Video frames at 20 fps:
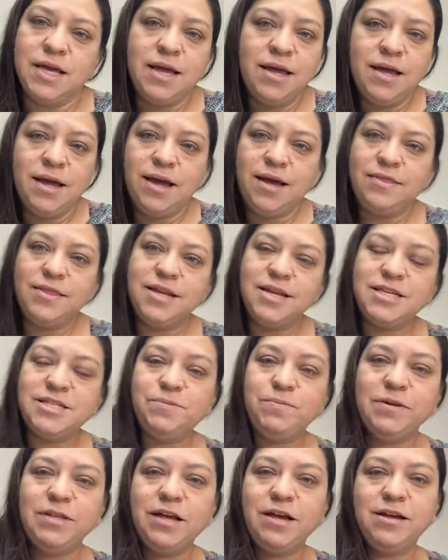
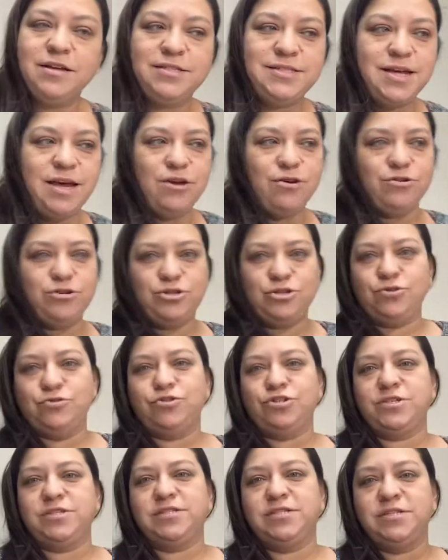spend like a day or two
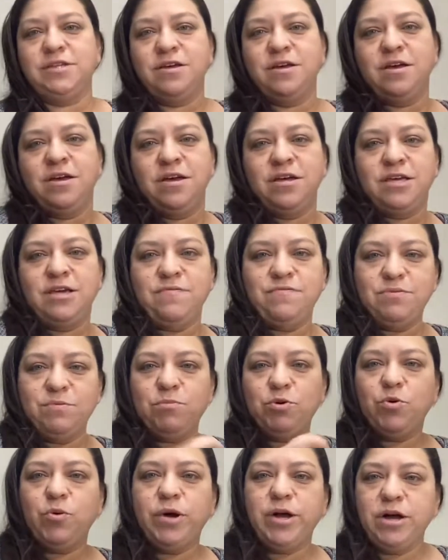just giving them
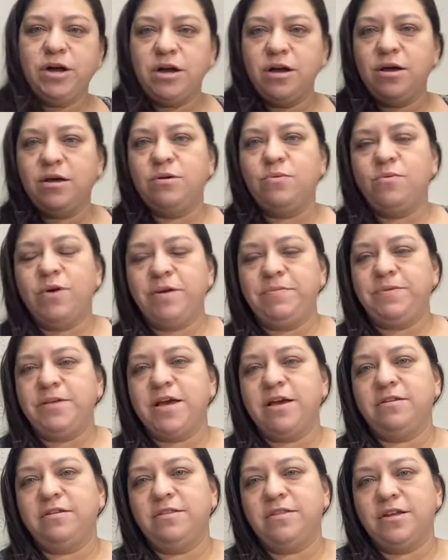a quick wipe
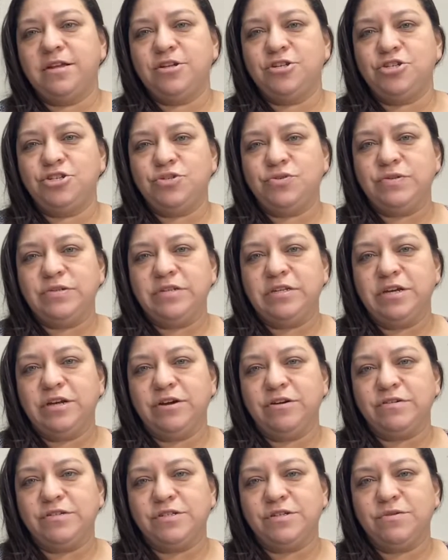down, and then I shoot in
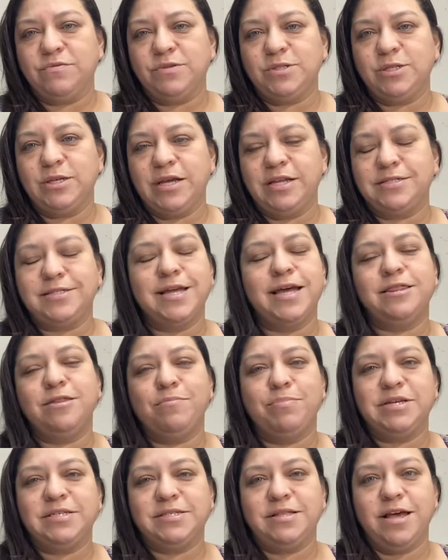here. So it just had the
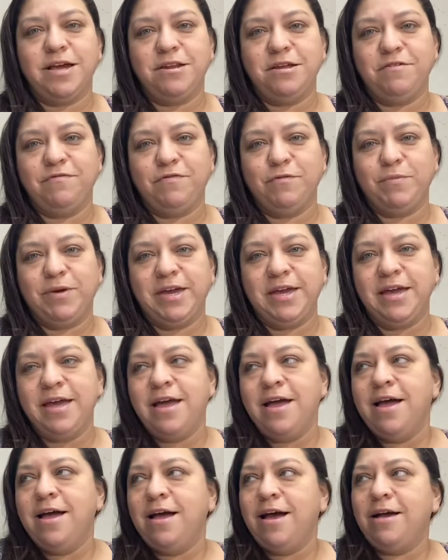best lighting for me.
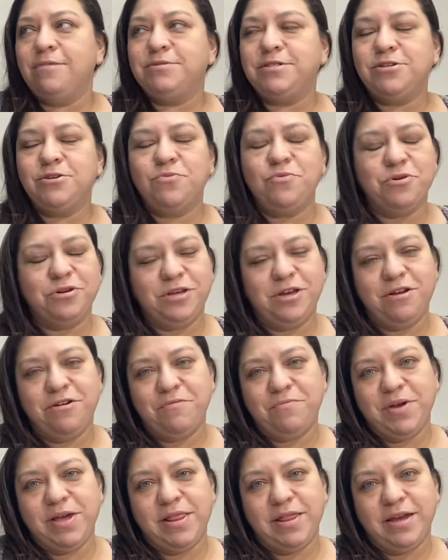I'm still working
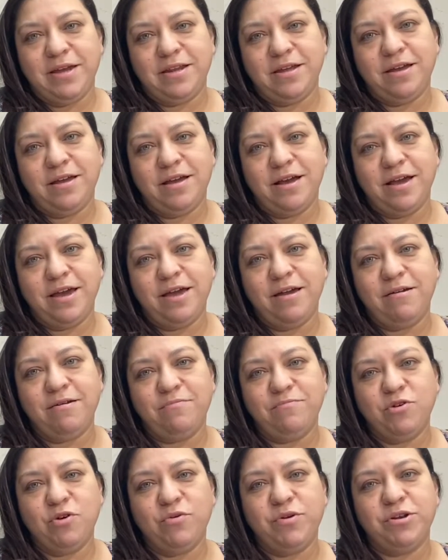on my lighting.
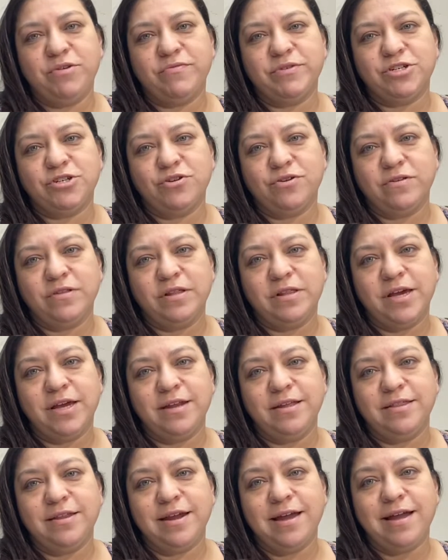I'm going to return the
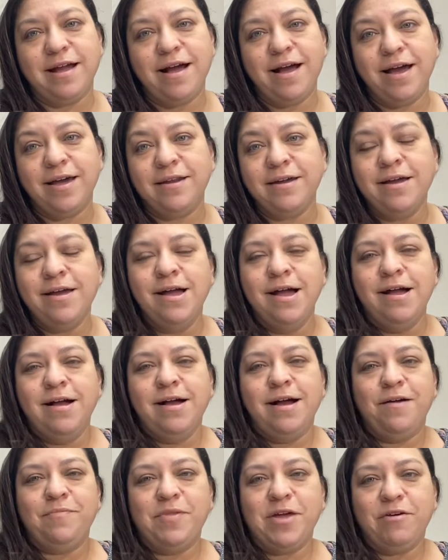lighting that I got.
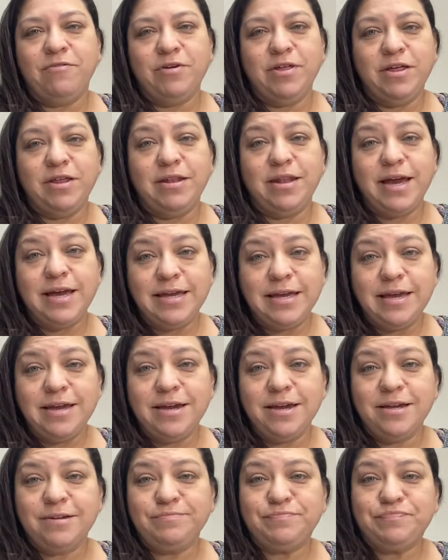I'm not really liking it.